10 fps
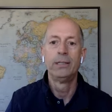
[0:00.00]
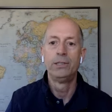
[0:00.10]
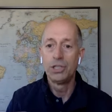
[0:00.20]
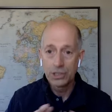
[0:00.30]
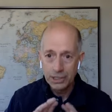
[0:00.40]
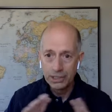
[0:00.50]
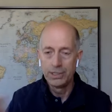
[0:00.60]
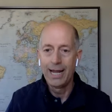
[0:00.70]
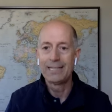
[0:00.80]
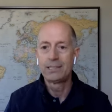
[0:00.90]
It just it,
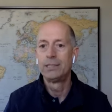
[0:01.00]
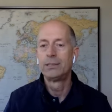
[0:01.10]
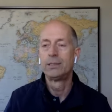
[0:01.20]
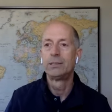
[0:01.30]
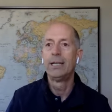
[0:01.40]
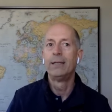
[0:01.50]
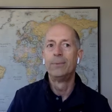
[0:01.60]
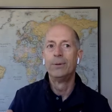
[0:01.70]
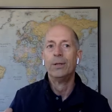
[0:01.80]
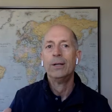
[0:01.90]
that's
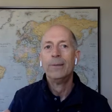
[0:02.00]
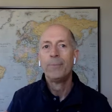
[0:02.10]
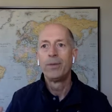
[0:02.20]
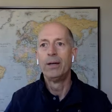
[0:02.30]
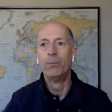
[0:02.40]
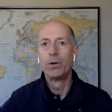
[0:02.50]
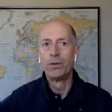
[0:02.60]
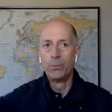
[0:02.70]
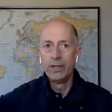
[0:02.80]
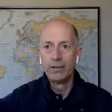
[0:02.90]
unsustainable and what are
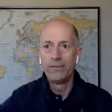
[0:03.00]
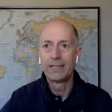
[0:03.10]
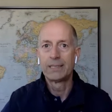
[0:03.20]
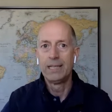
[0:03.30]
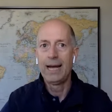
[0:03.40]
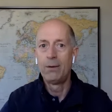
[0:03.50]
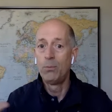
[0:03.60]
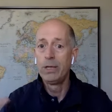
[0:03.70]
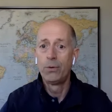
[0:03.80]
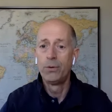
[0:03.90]
the real effects of that
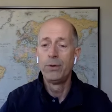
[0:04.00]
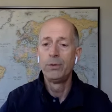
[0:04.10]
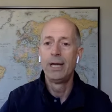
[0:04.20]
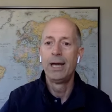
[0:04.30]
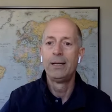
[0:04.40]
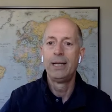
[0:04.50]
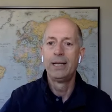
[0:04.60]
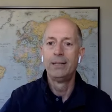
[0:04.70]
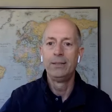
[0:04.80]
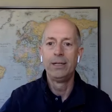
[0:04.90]
we don't know yet
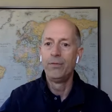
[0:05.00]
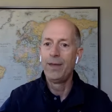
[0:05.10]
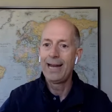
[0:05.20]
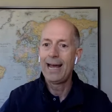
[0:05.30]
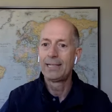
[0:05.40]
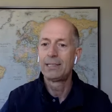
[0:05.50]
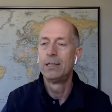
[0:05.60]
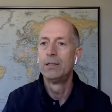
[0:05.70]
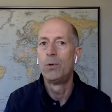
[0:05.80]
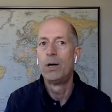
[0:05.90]
and you know that has
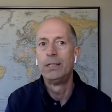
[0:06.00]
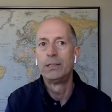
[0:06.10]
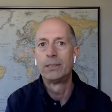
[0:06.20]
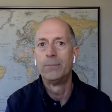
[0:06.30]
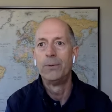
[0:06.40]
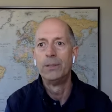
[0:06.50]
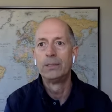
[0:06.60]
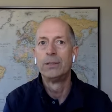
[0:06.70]
to unwind at some point so